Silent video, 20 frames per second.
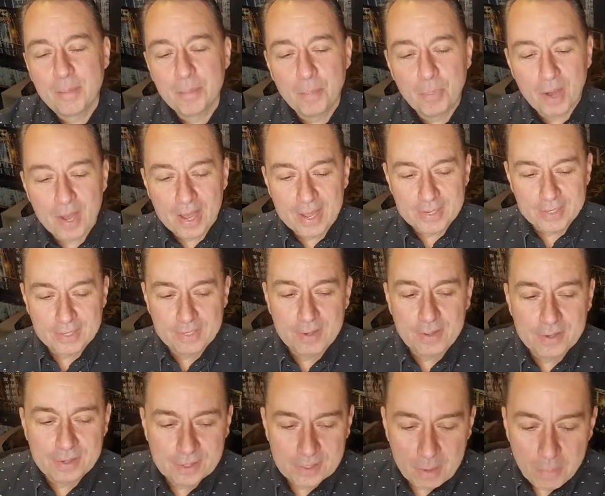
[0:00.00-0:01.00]
but
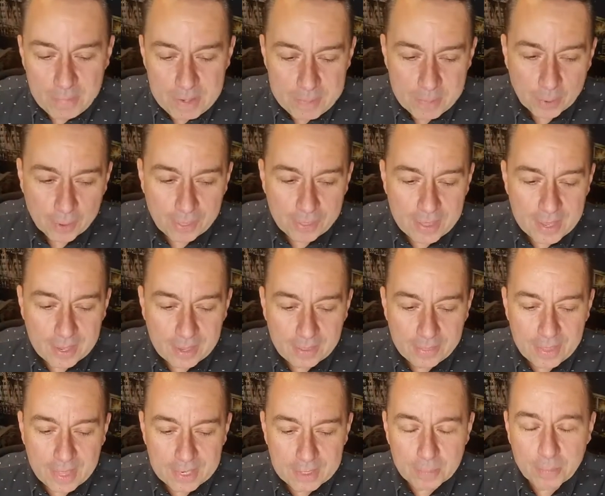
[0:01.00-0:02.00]
some people think
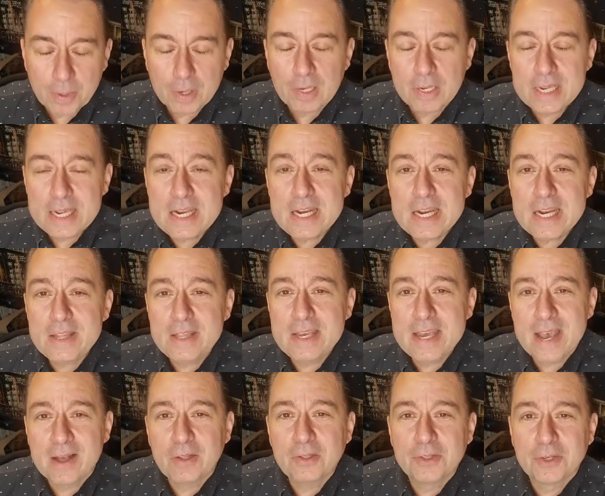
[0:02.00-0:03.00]
that Pliny
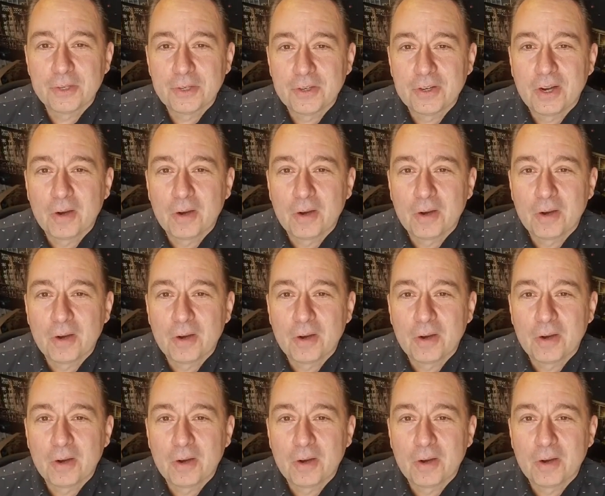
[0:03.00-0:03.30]
the Elder,